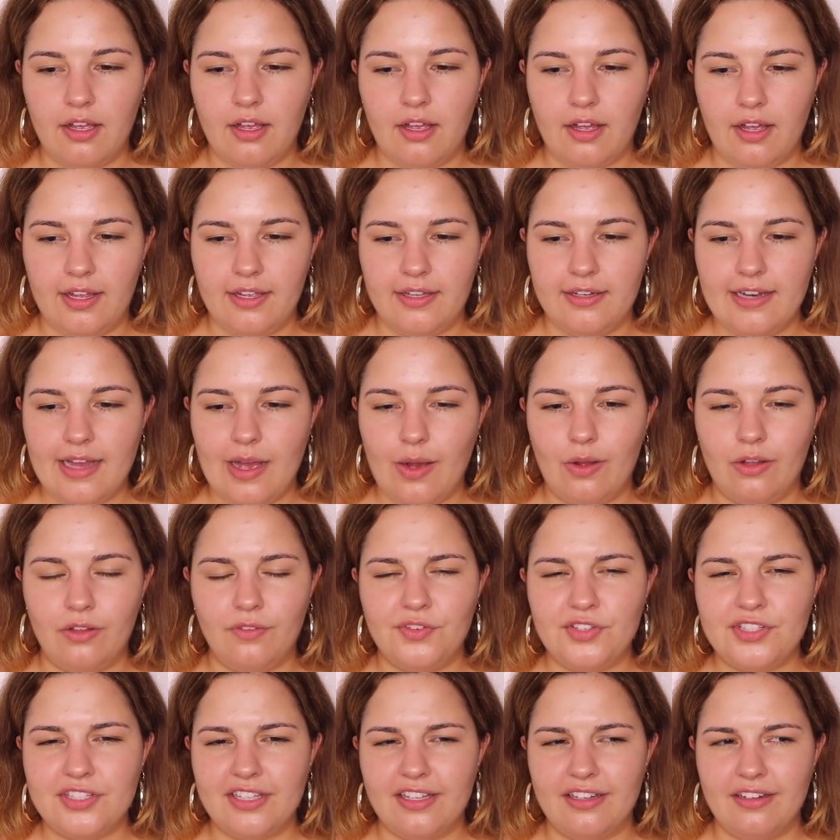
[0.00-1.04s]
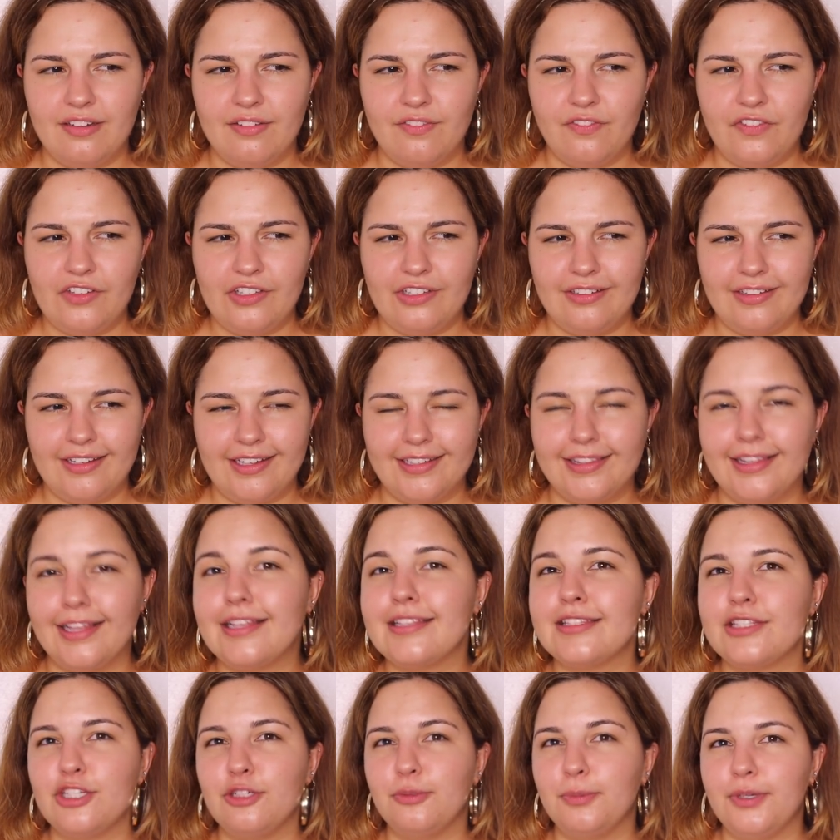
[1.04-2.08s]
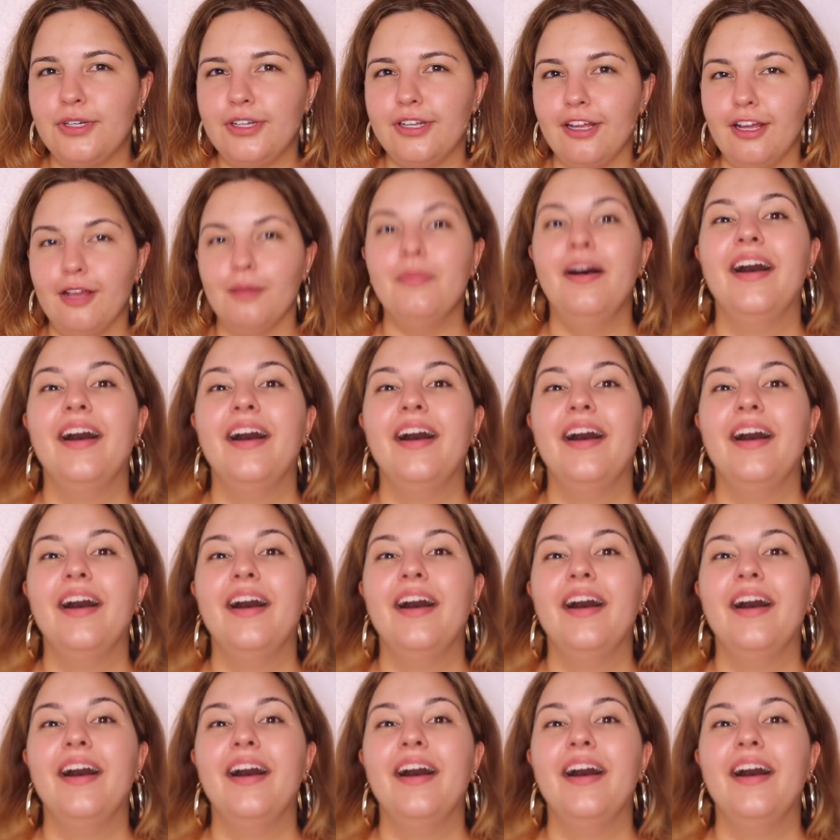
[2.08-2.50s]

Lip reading: I now all of a sudden feel like that's super dumb.